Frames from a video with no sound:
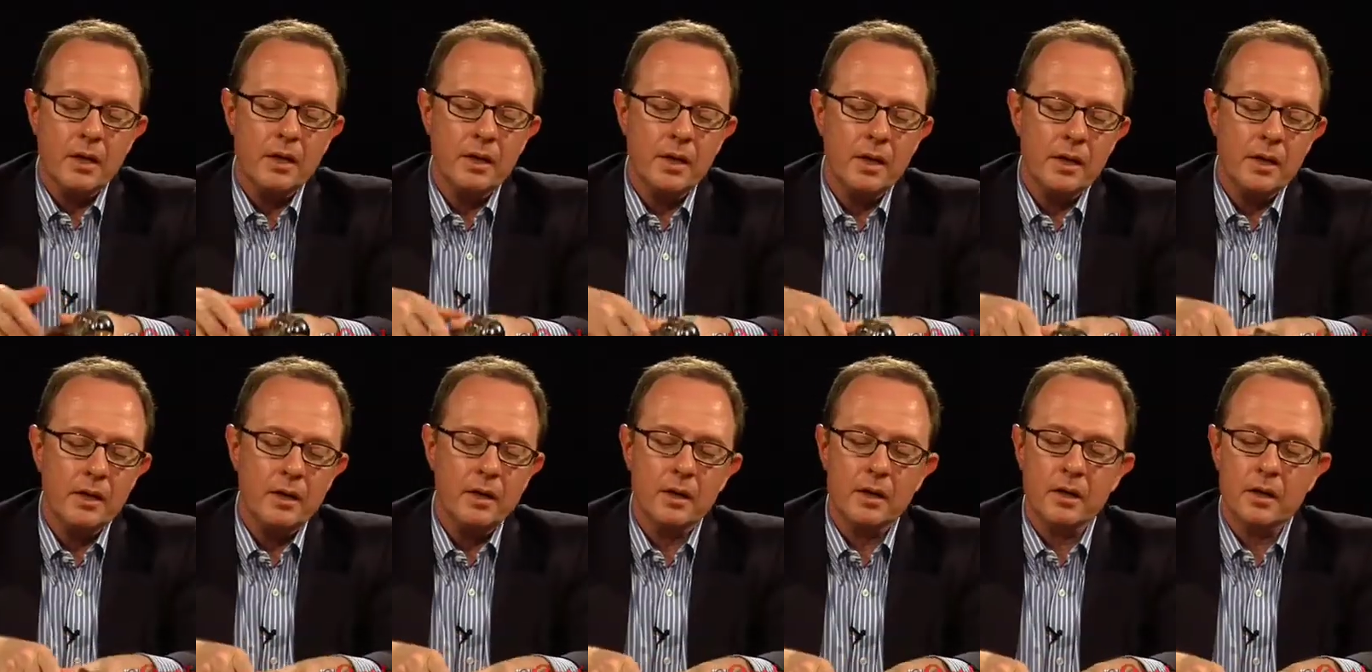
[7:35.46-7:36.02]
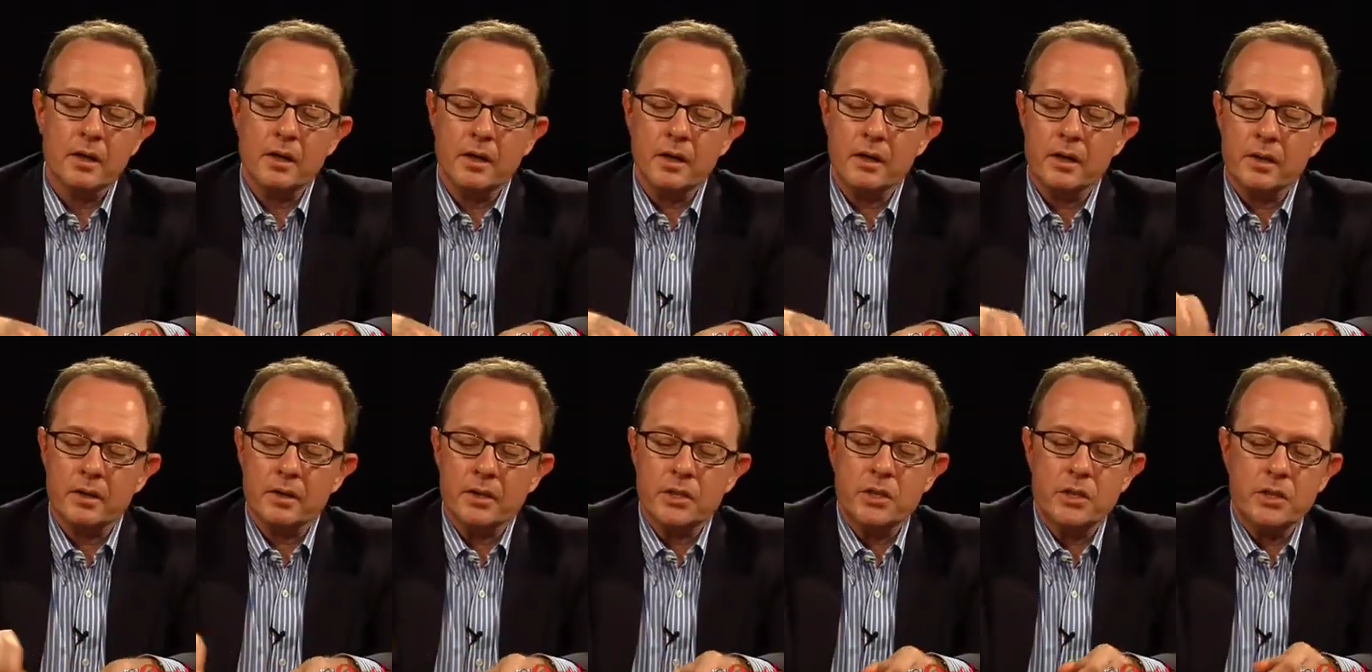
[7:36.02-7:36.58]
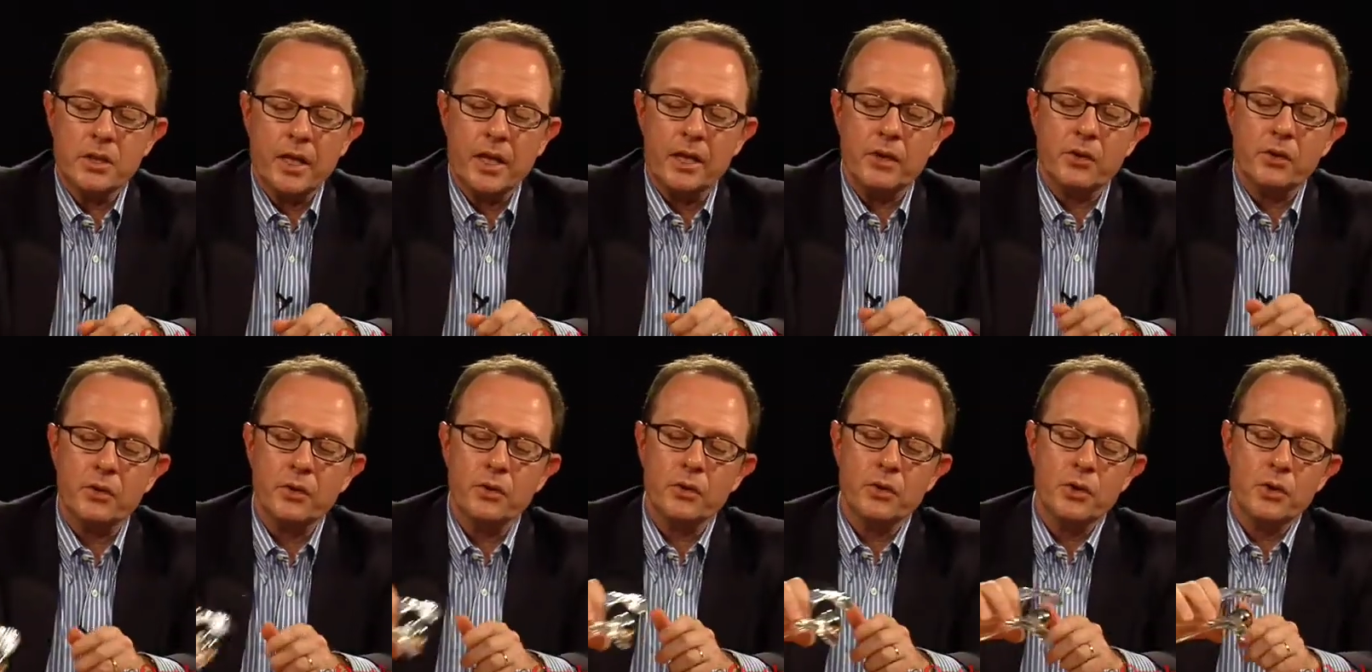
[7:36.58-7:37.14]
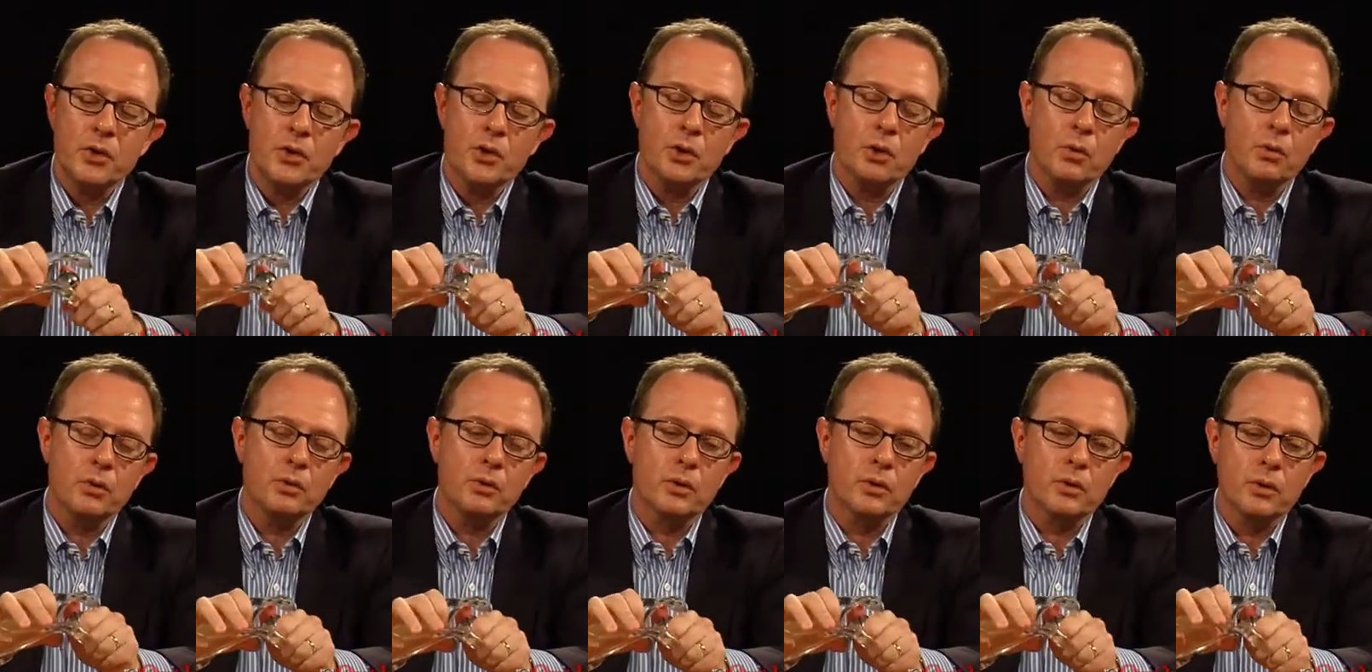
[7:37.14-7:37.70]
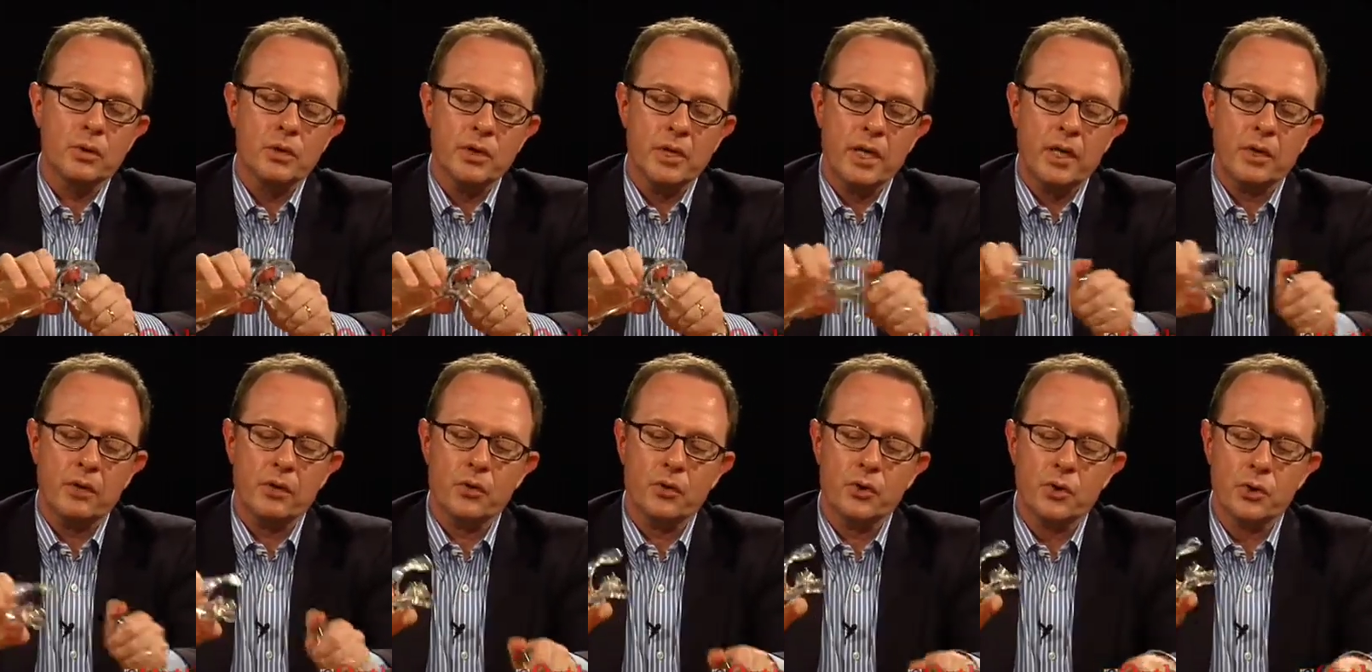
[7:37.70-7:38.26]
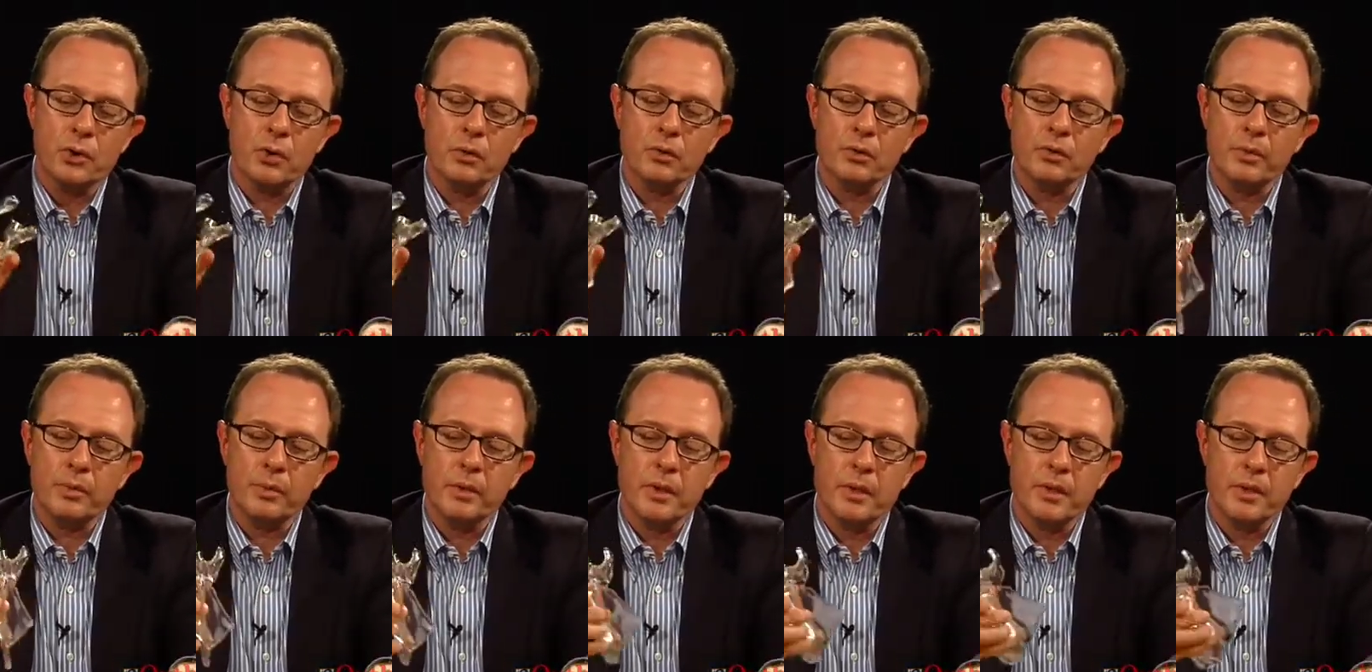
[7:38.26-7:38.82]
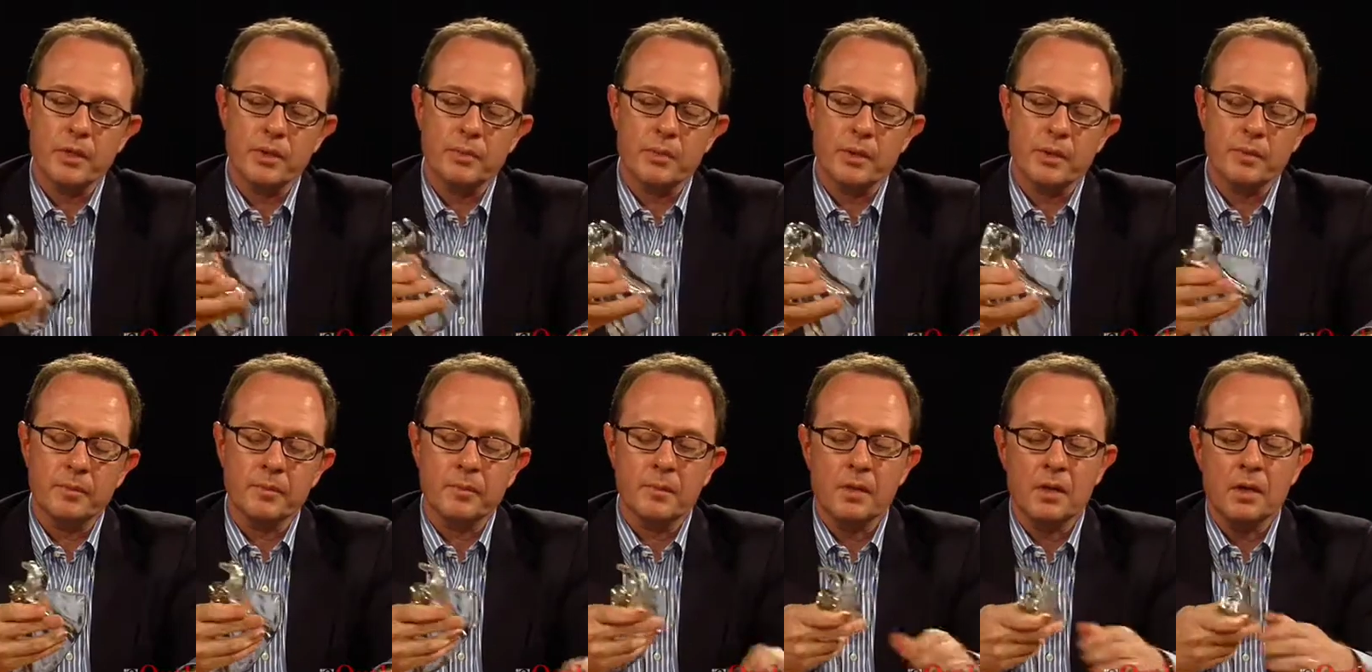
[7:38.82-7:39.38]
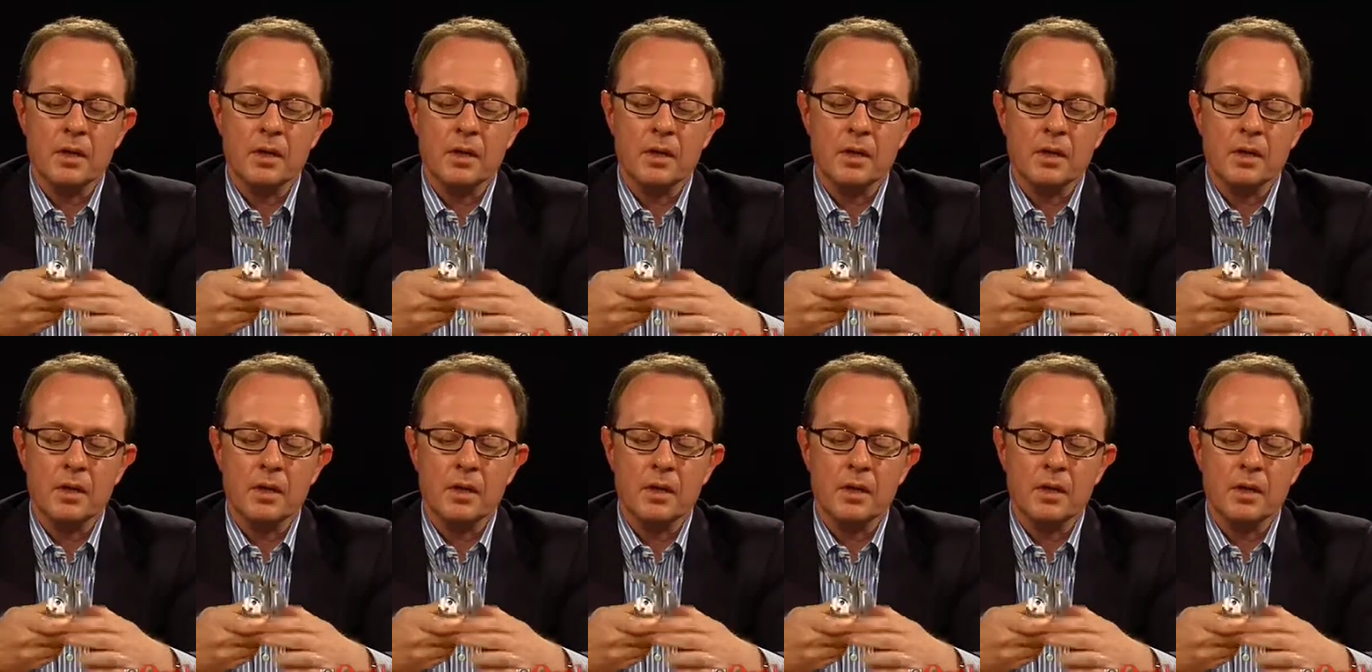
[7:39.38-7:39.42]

In a, uh, in a standard shoulder or standard shoulder replacement,